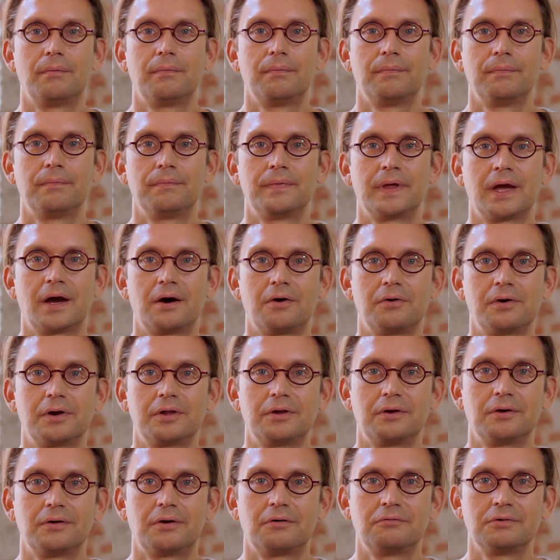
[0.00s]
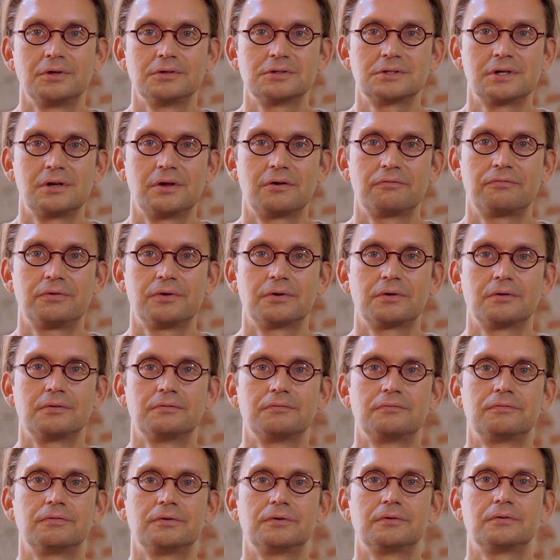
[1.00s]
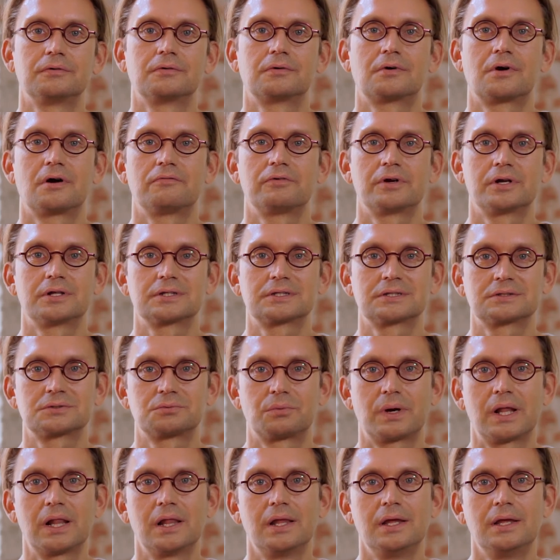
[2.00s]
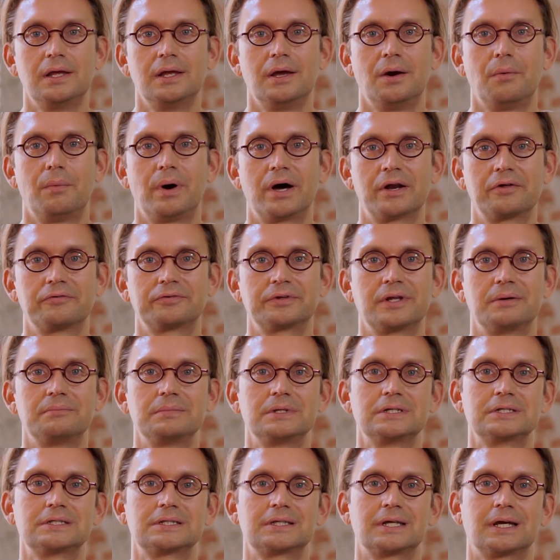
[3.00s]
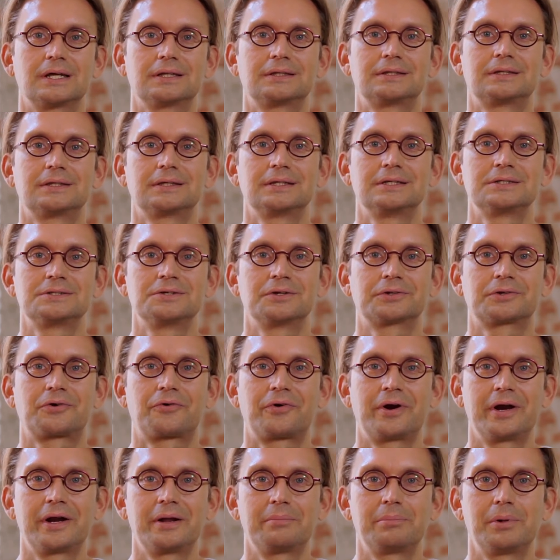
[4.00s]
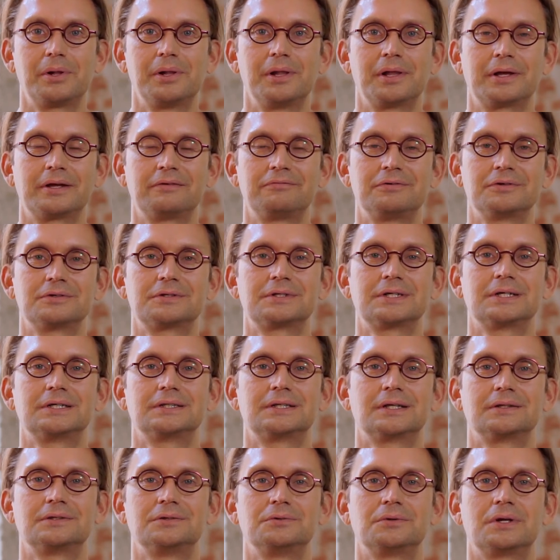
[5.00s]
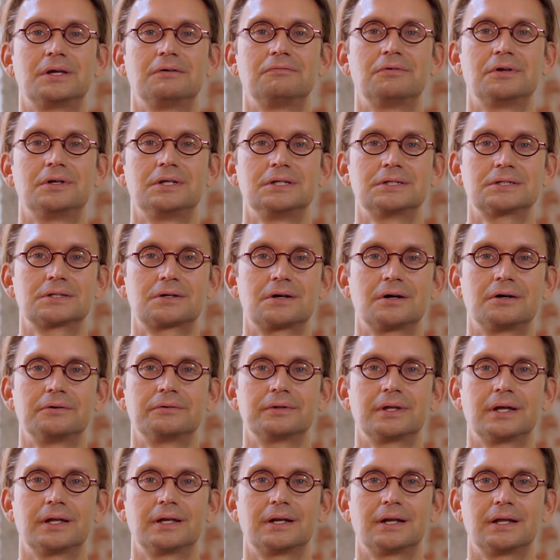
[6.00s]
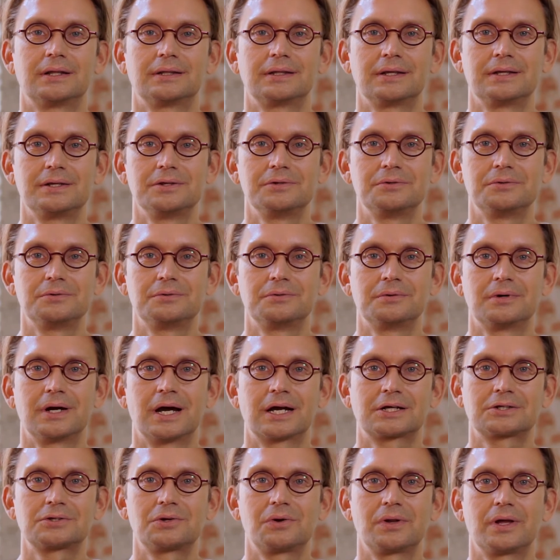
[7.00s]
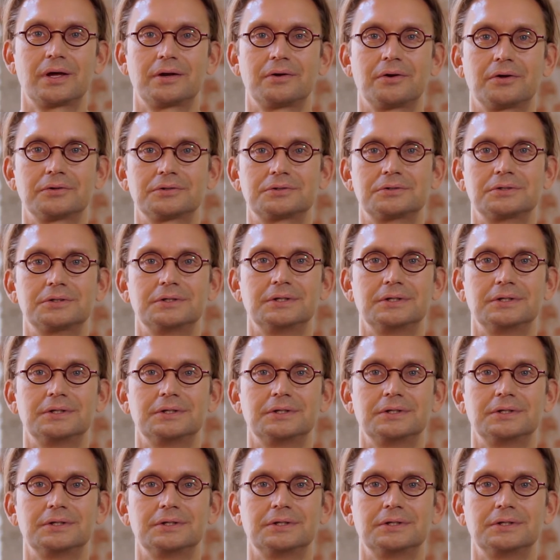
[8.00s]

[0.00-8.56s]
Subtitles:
there are only obviously a few covenants as well. One of them is that it's not credible if you say that you give a discount and then you actually are not